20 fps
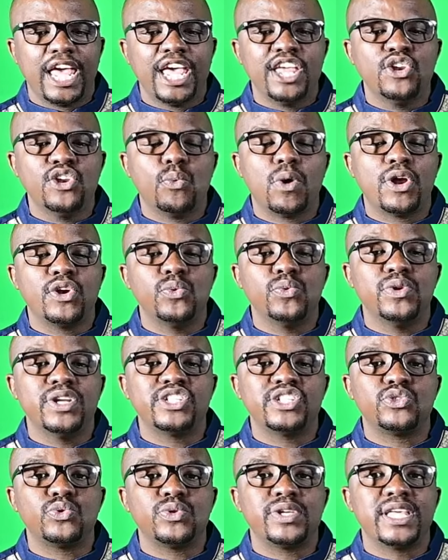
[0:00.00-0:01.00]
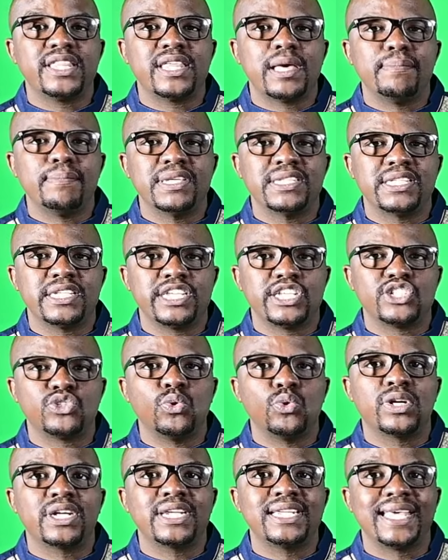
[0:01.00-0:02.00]
anyone who needs to hear their message has
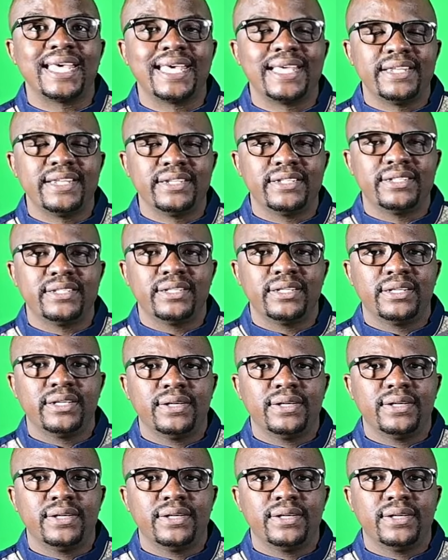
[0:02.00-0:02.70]
already heard it.